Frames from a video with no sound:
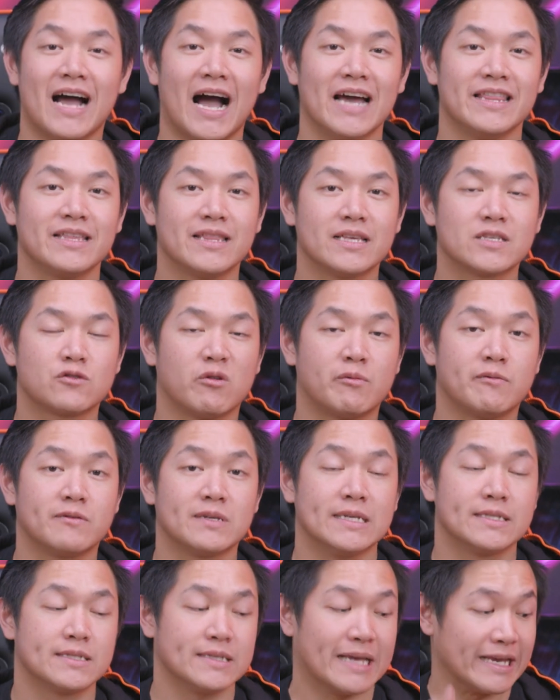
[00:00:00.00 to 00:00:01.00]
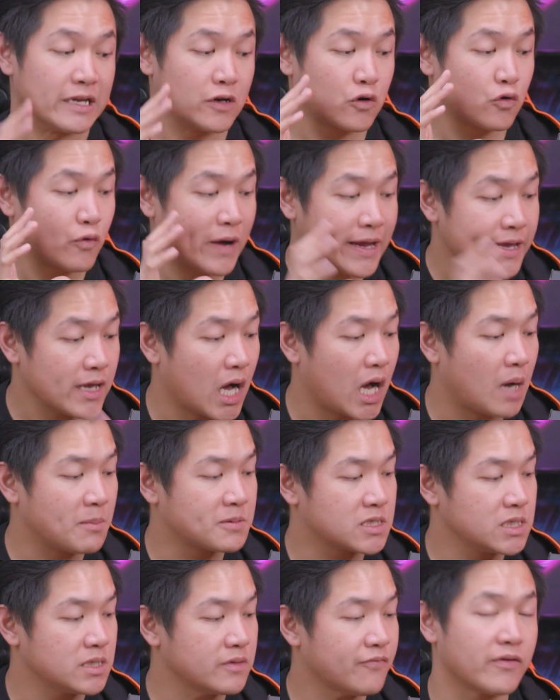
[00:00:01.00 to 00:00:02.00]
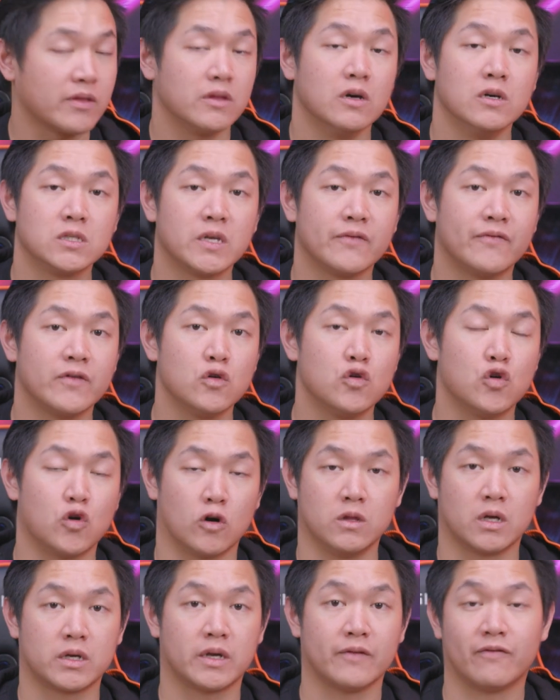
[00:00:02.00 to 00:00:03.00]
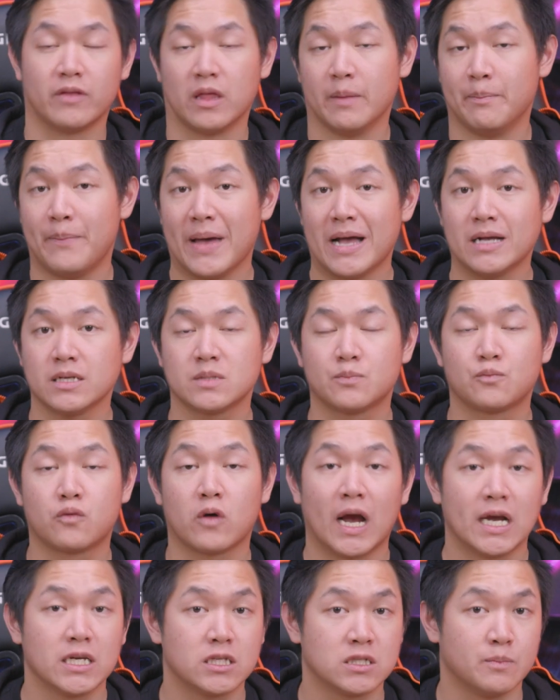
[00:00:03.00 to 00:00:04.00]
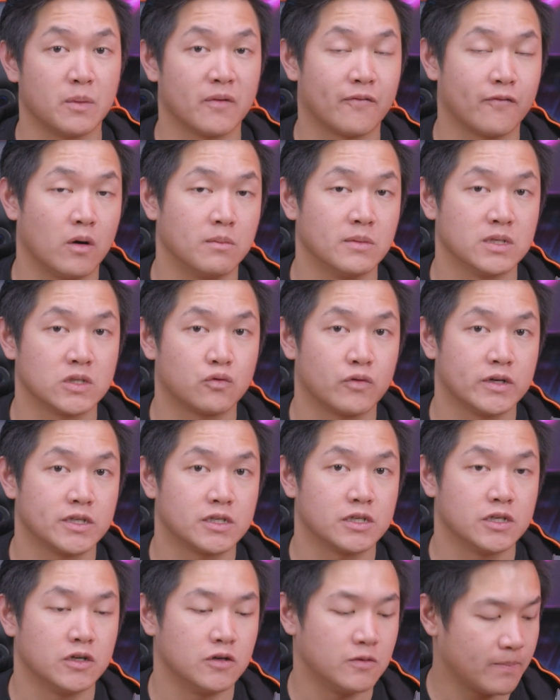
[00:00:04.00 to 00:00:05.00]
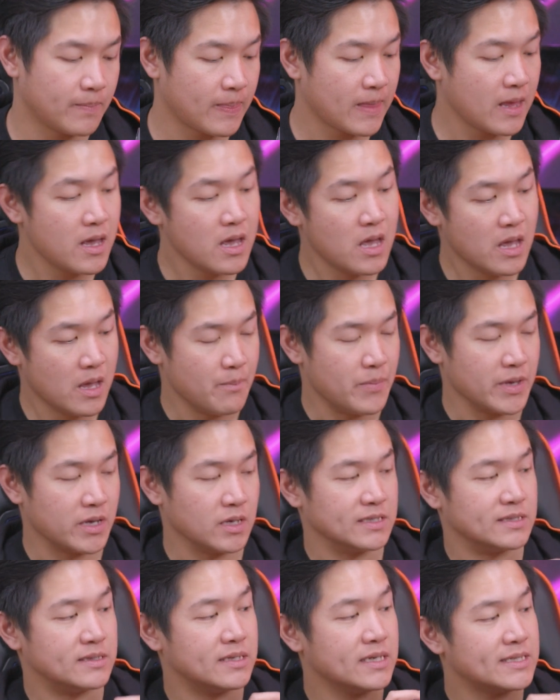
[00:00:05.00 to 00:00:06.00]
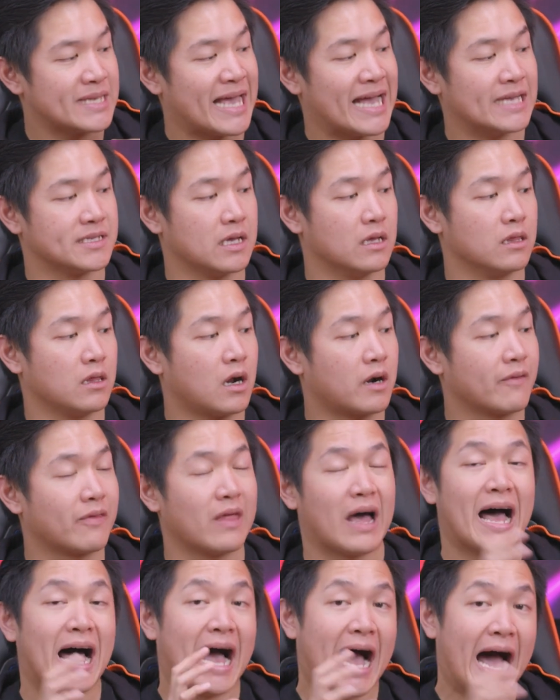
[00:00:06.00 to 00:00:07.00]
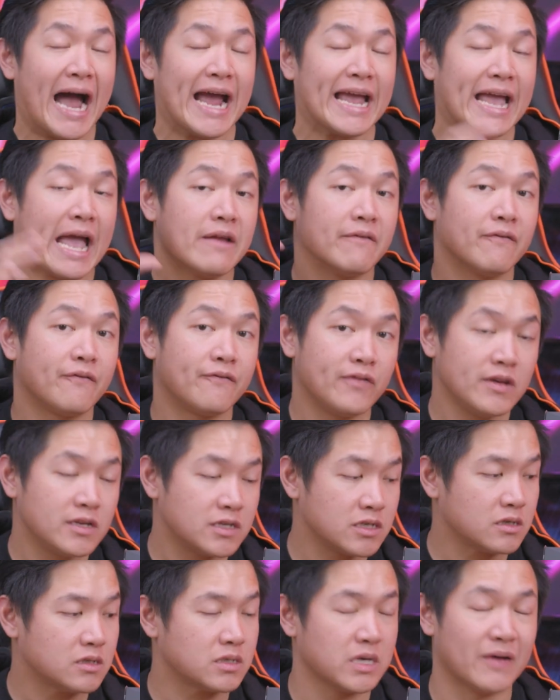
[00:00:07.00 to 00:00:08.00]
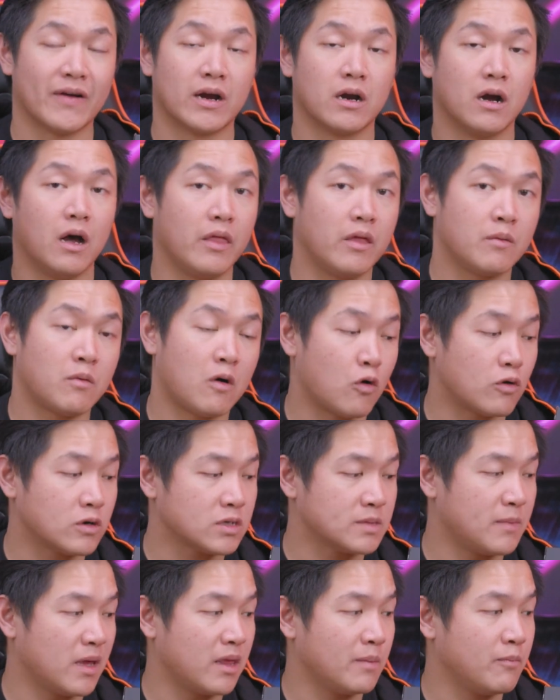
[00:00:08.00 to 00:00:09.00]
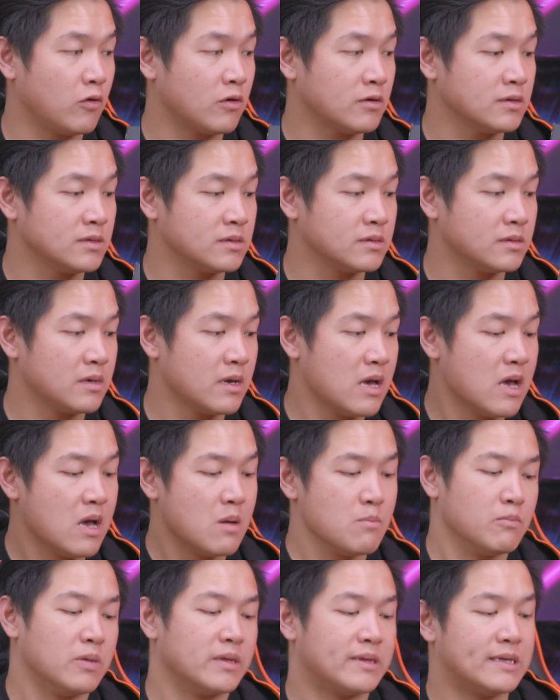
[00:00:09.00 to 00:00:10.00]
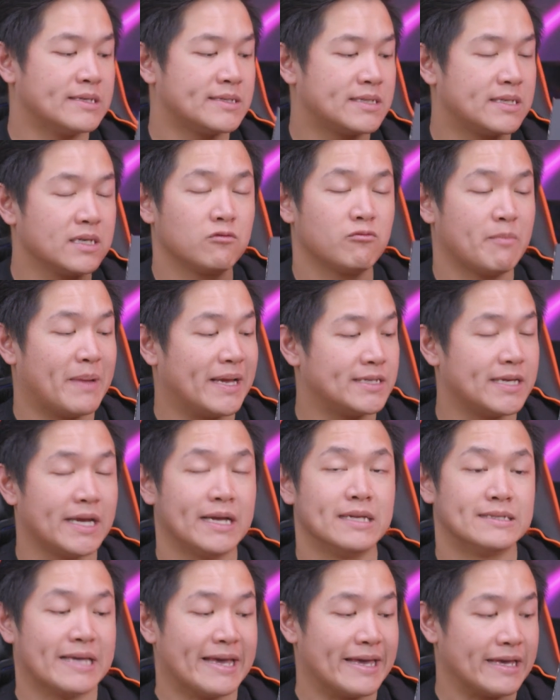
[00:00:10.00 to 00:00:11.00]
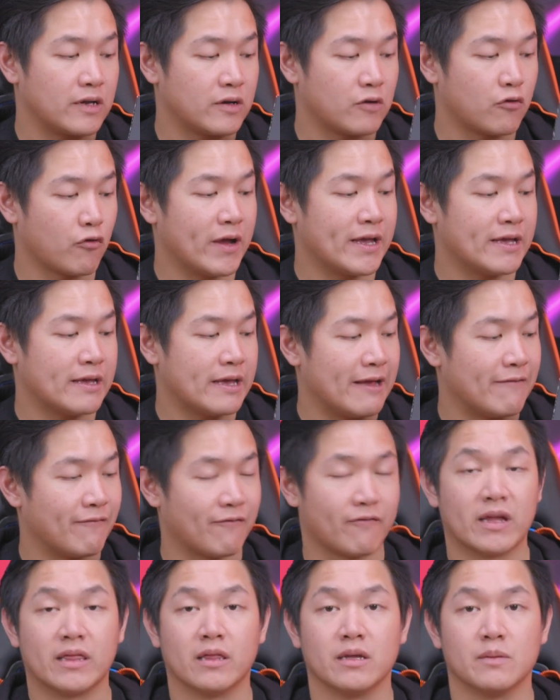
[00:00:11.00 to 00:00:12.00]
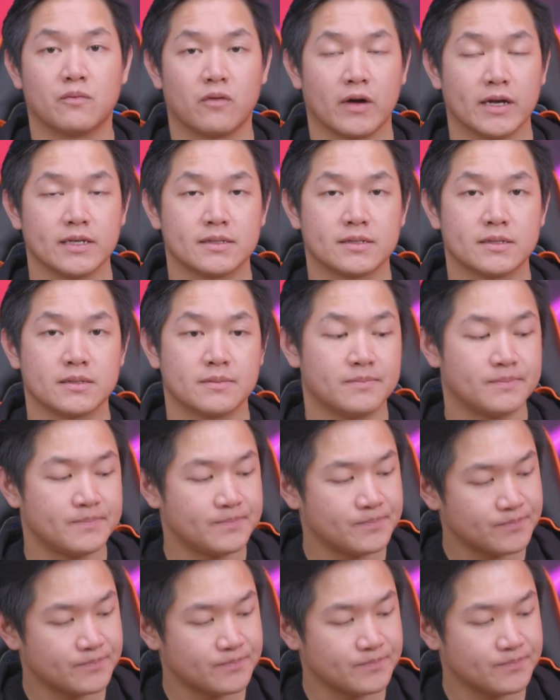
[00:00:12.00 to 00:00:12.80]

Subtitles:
I think this represents a great option for those of you who are looking for the best price-to-performance ratio, because this has a lot of the high-end features of our other AORUS motherboards, but this still maintains a great and friendly price.